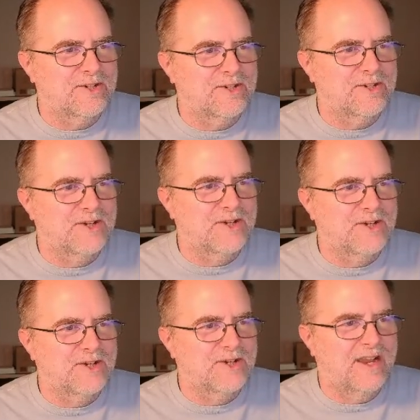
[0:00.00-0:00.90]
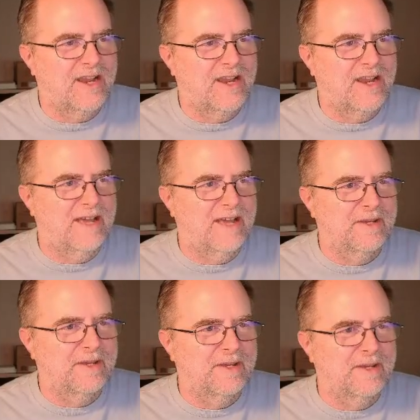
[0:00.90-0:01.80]
it was
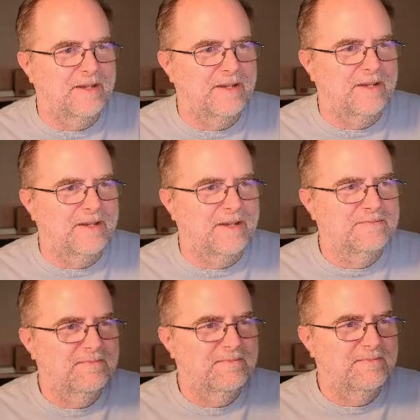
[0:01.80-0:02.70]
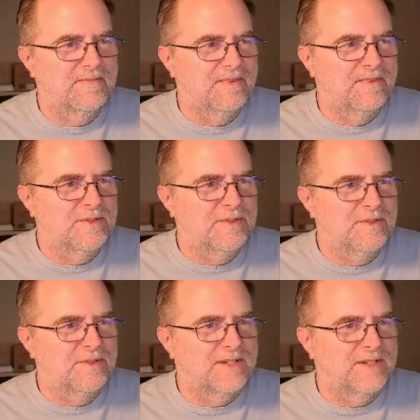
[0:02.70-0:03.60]
automatic. So
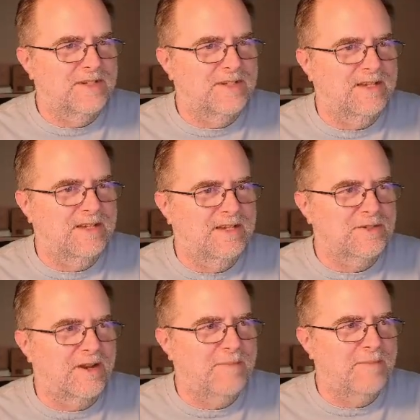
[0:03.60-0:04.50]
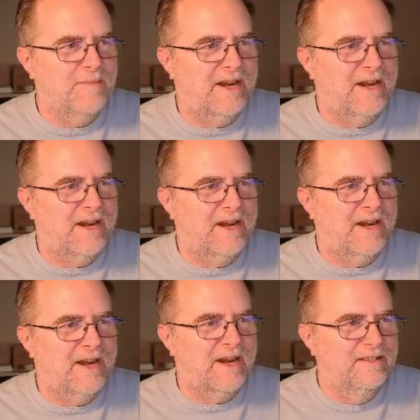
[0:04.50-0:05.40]
yeah, now we're really
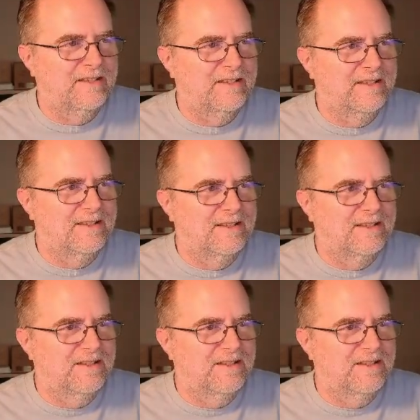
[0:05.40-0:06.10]
gripping the ground here.